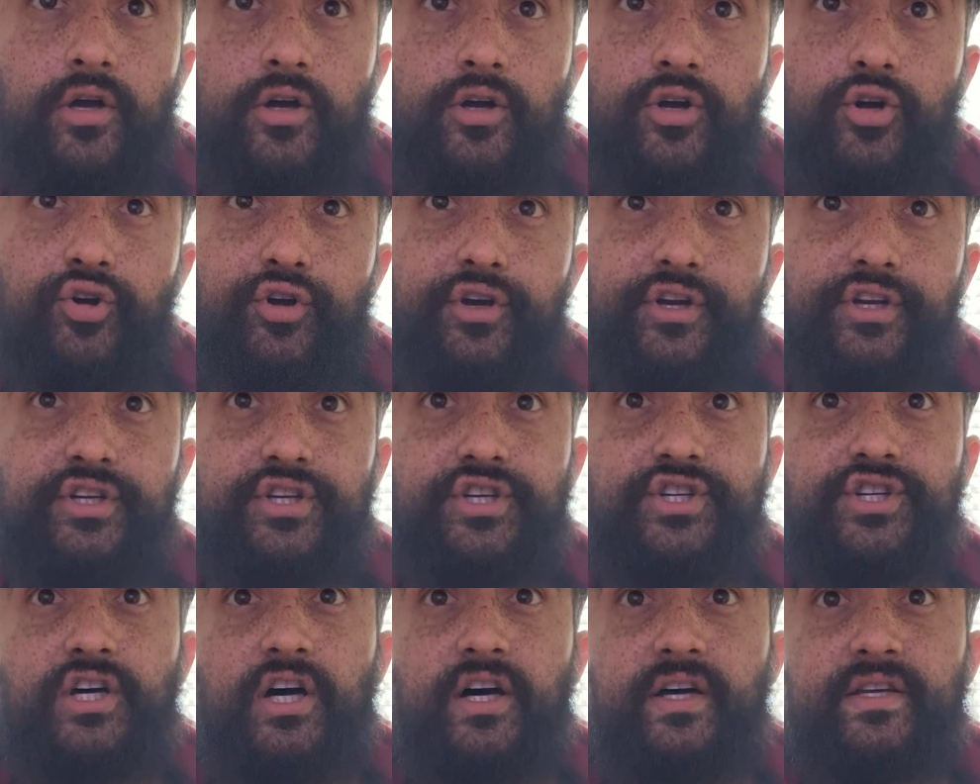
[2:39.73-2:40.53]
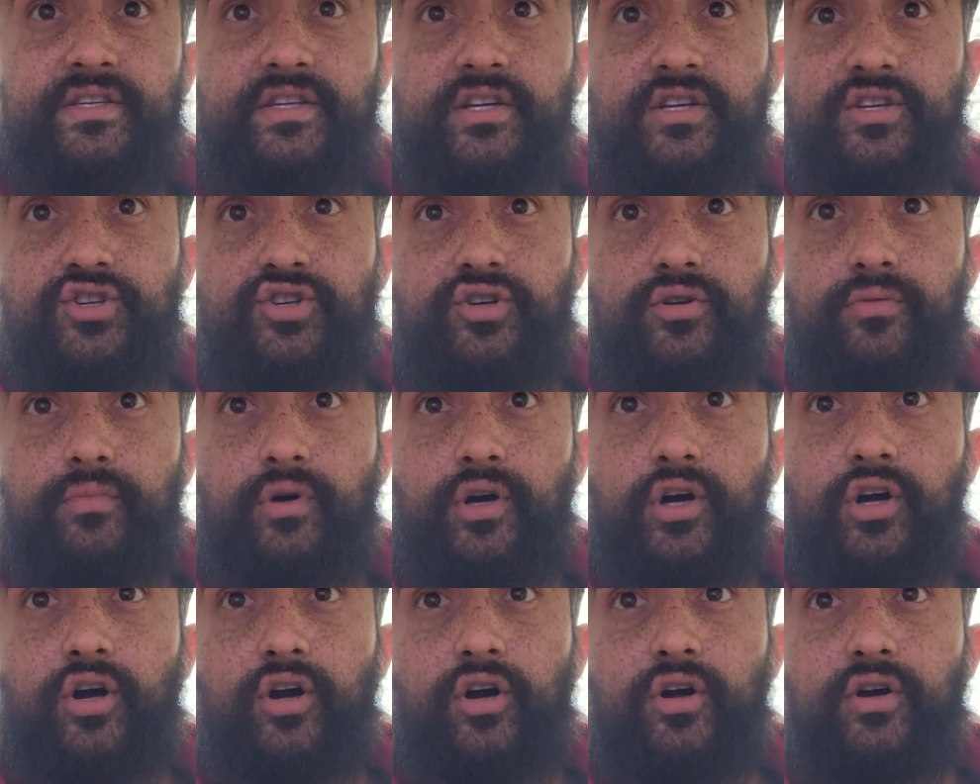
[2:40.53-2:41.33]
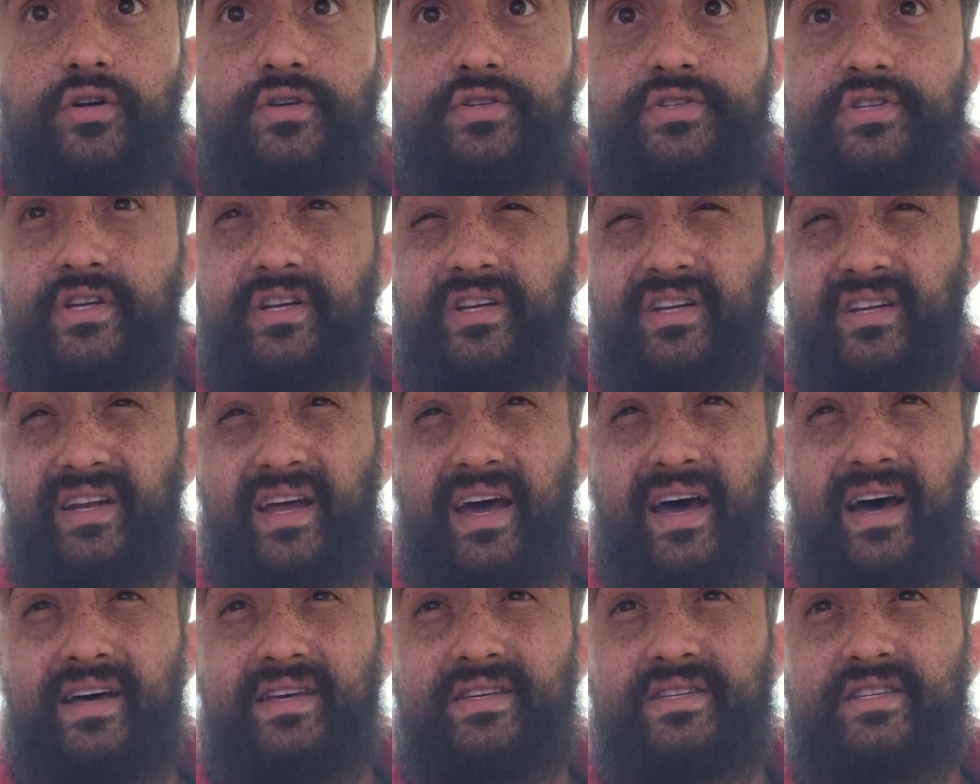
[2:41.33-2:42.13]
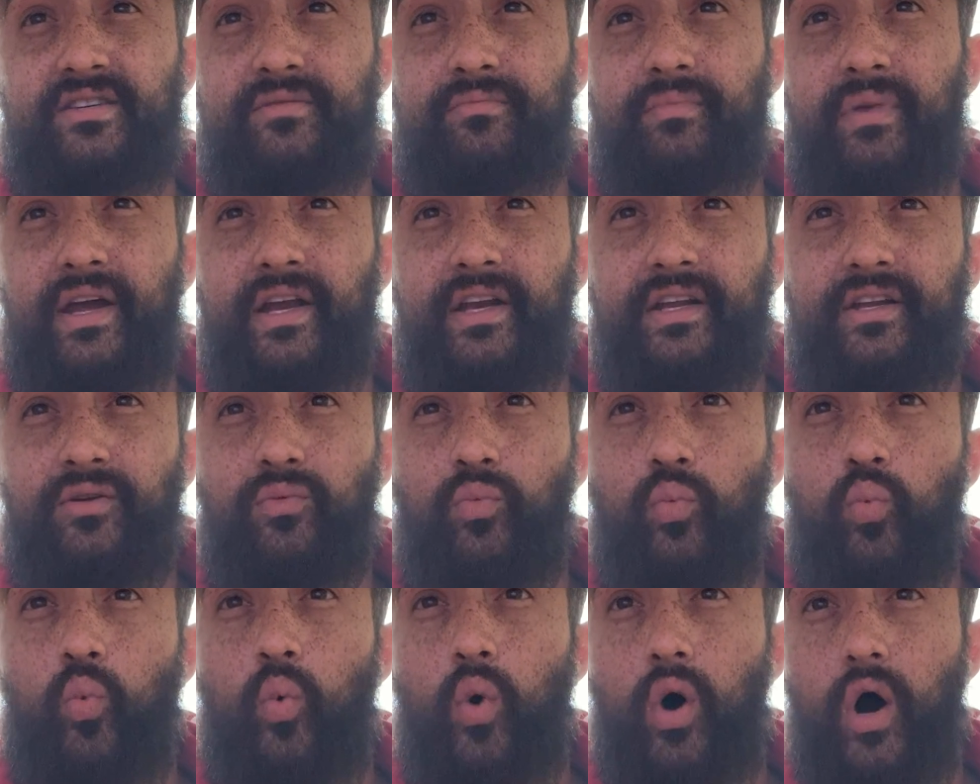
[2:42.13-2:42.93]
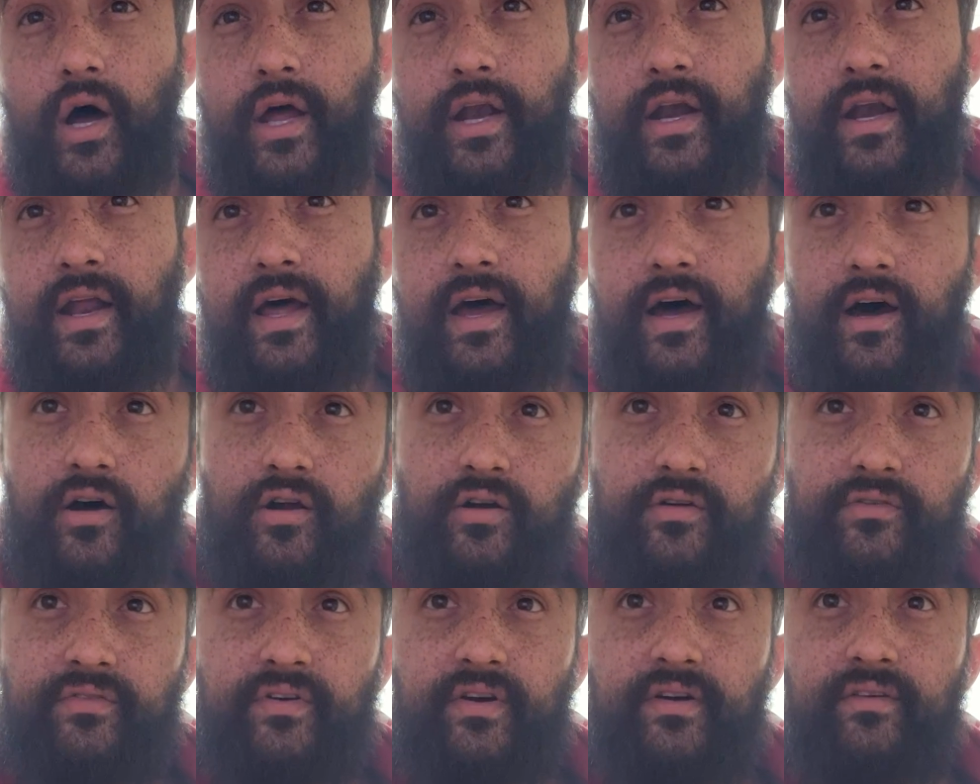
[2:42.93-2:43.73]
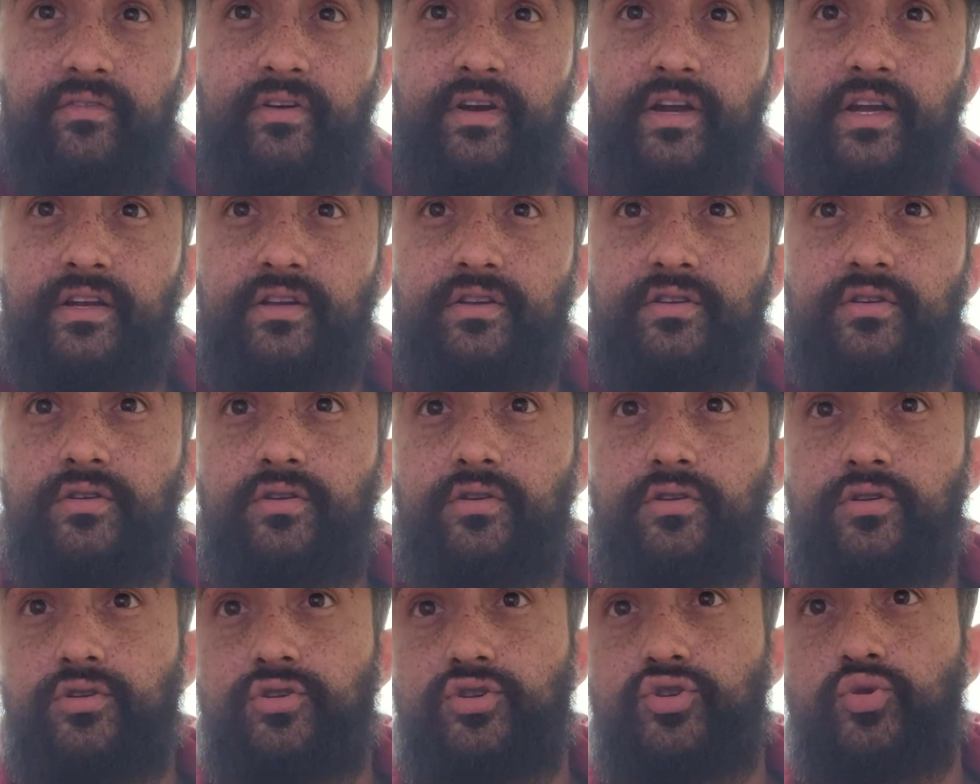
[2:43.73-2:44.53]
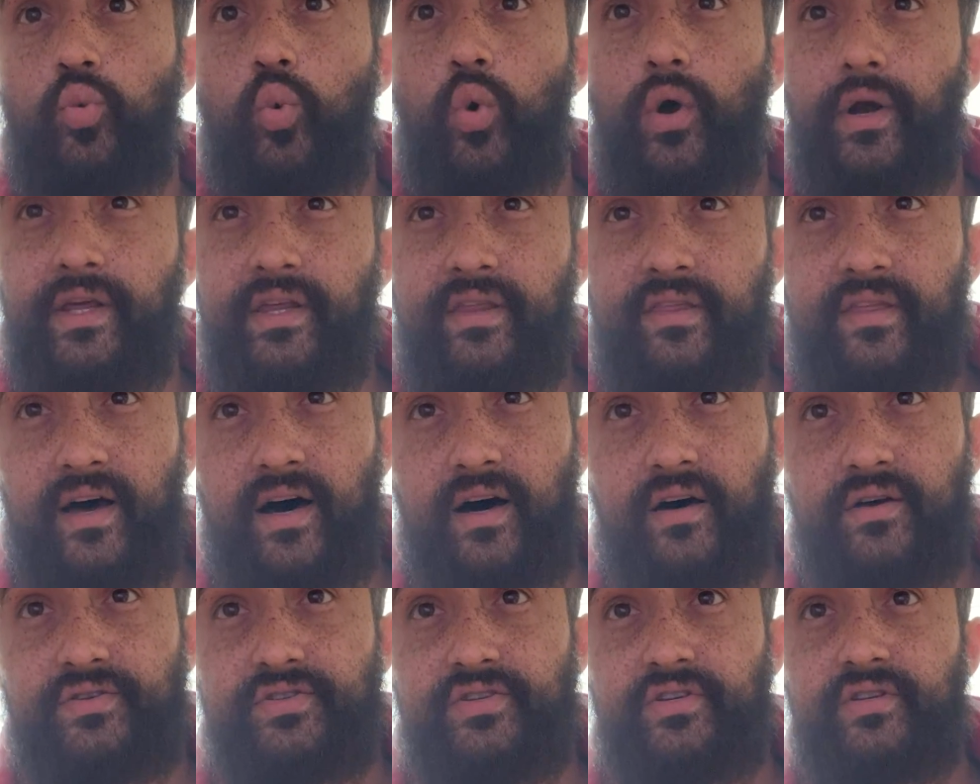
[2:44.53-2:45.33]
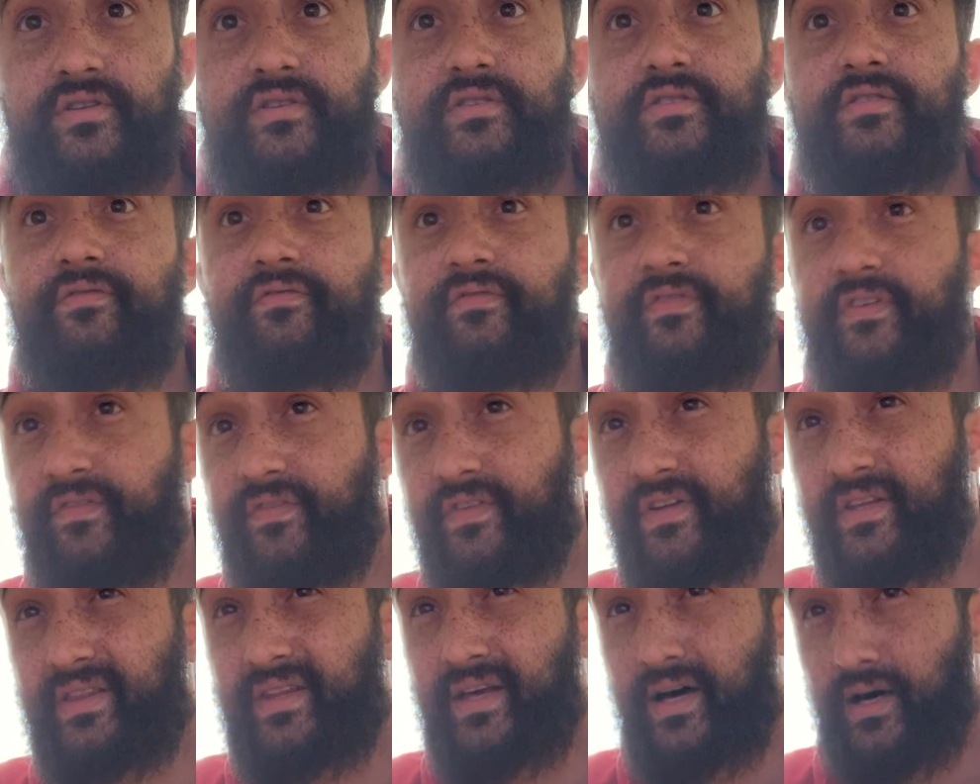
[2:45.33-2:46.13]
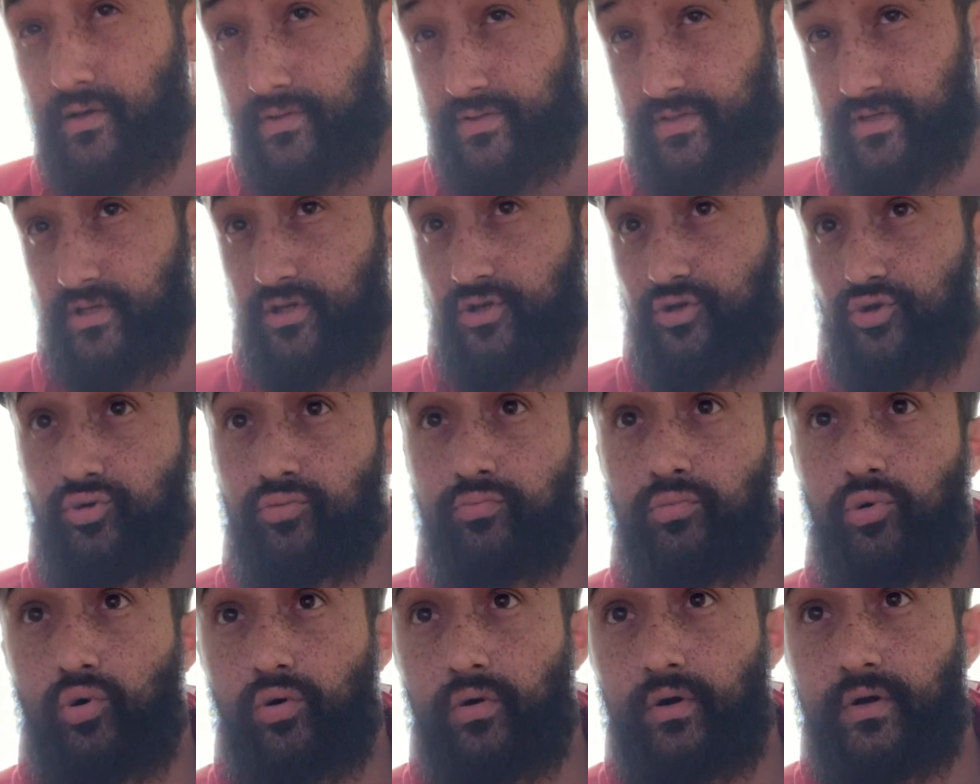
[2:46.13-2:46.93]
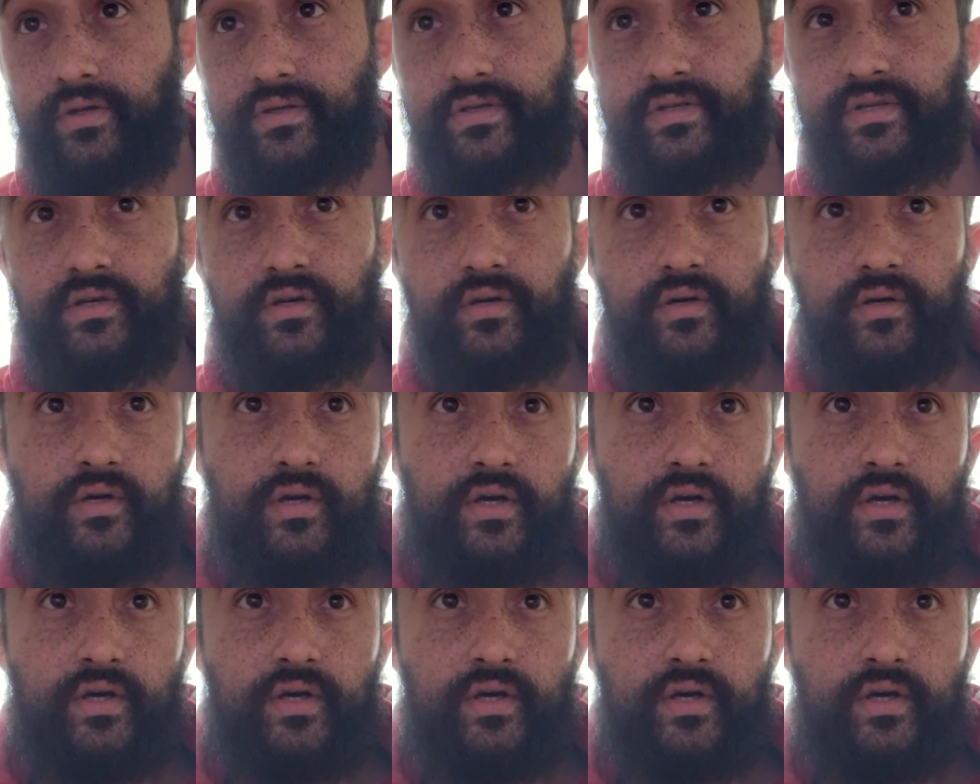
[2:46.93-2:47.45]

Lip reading: Cri-Du-Chat syndrome occurs in an estimated 1 out of every 20,000 to 50,000 newborns.